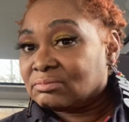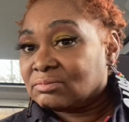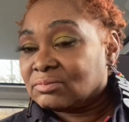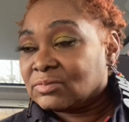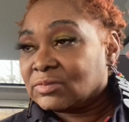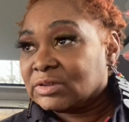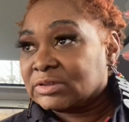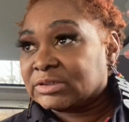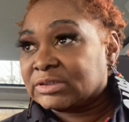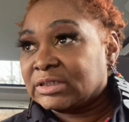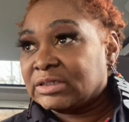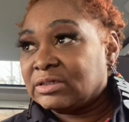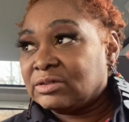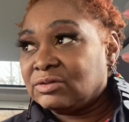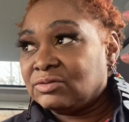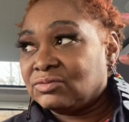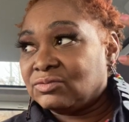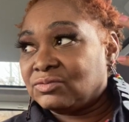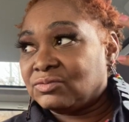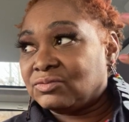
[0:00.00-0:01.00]

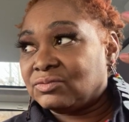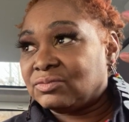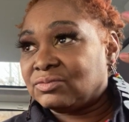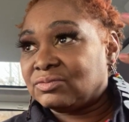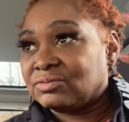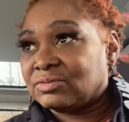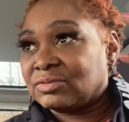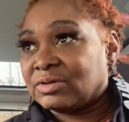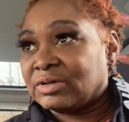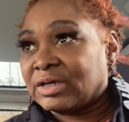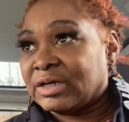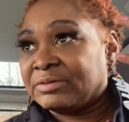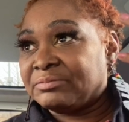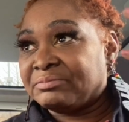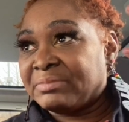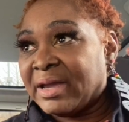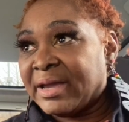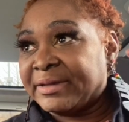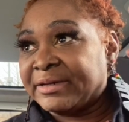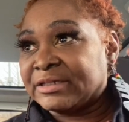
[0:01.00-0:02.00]
see and
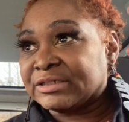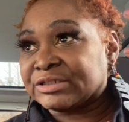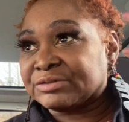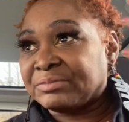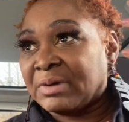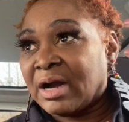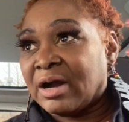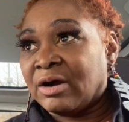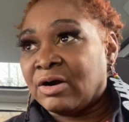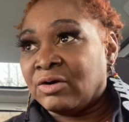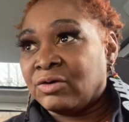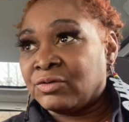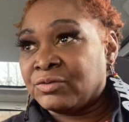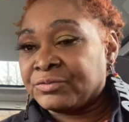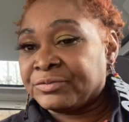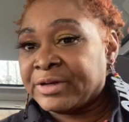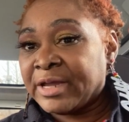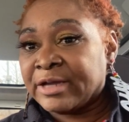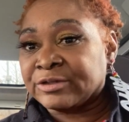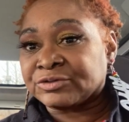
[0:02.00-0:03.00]
manage my own
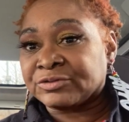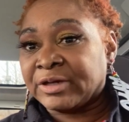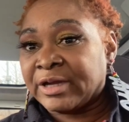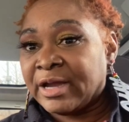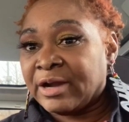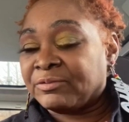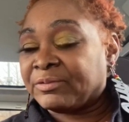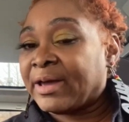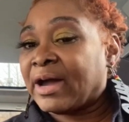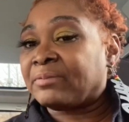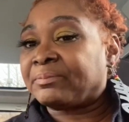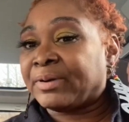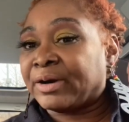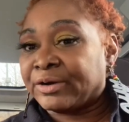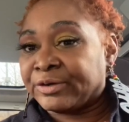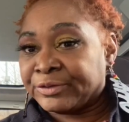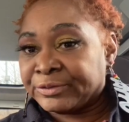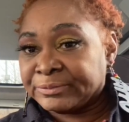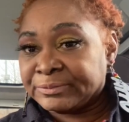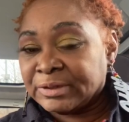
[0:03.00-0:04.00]
natural hair without
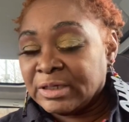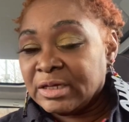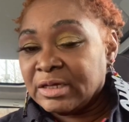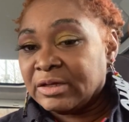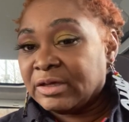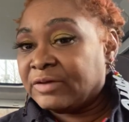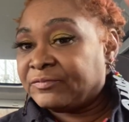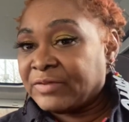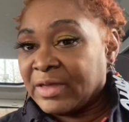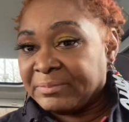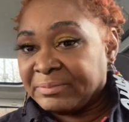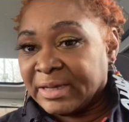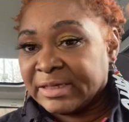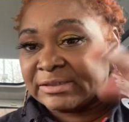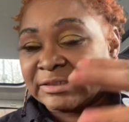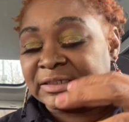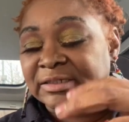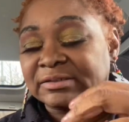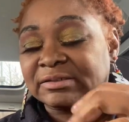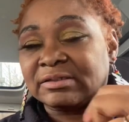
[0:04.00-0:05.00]
perm, if that makes
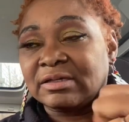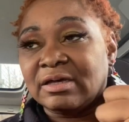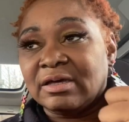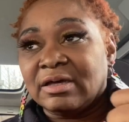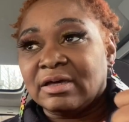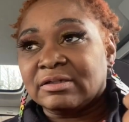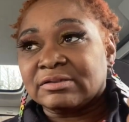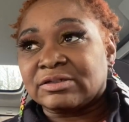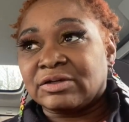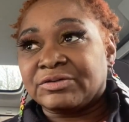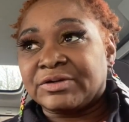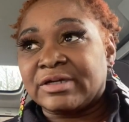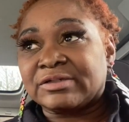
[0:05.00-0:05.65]
sense. So that's